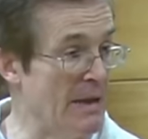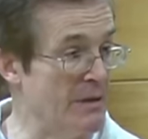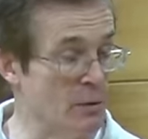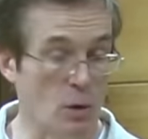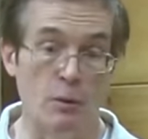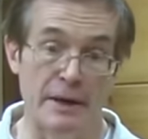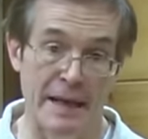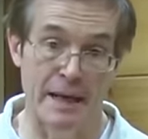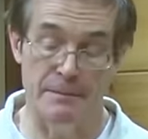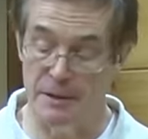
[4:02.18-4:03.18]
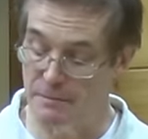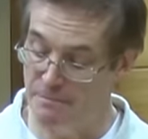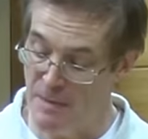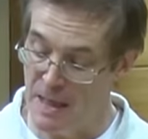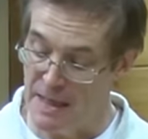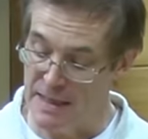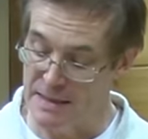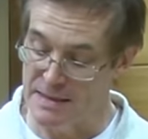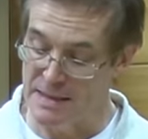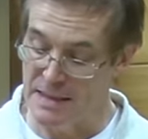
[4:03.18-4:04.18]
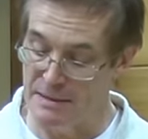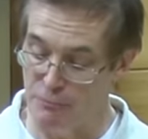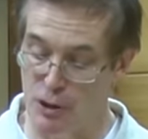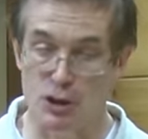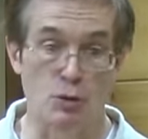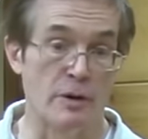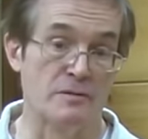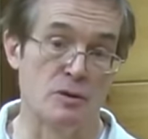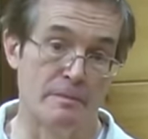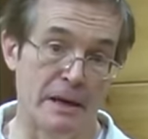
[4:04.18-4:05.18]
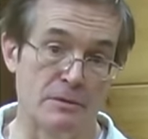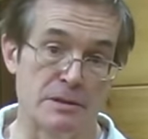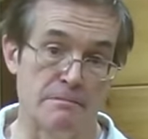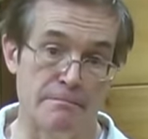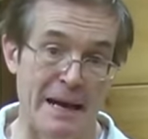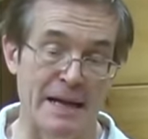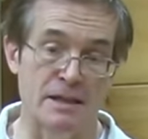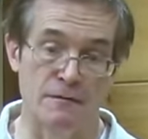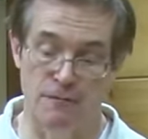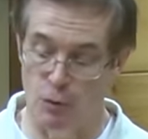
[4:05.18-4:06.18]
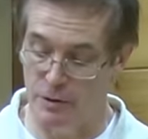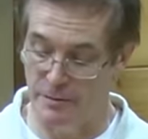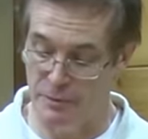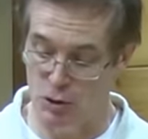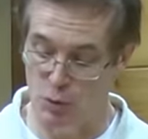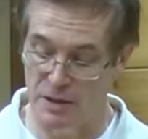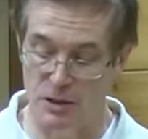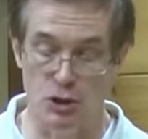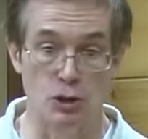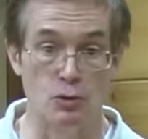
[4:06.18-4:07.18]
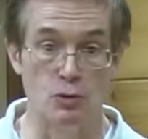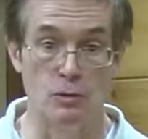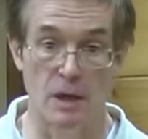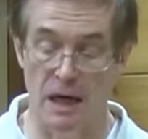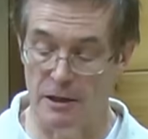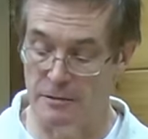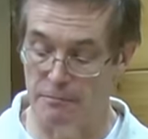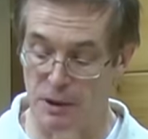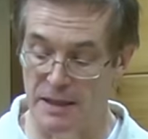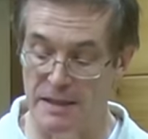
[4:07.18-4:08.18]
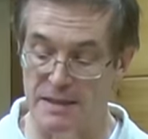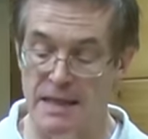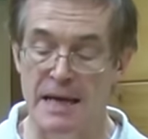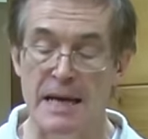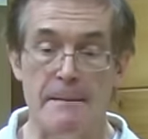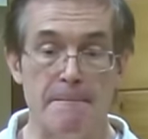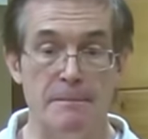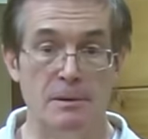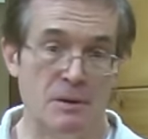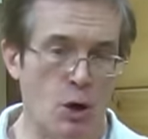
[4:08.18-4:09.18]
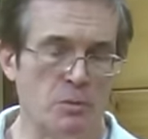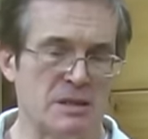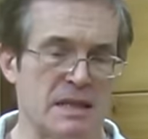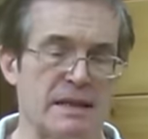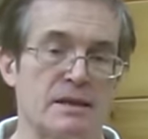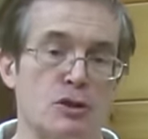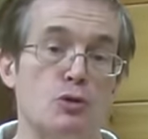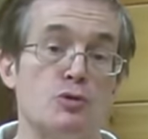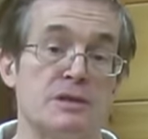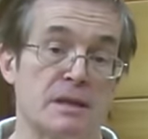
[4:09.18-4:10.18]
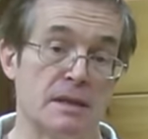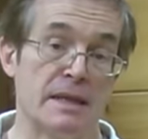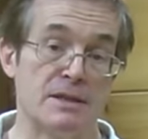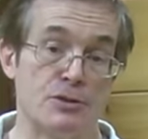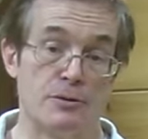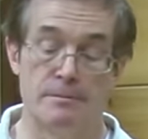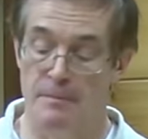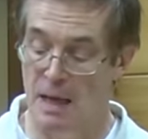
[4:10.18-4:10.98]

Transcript: And then what would happen is the pressure waves would bounce back and forth between the two hard plates, almost like an acoustic laser.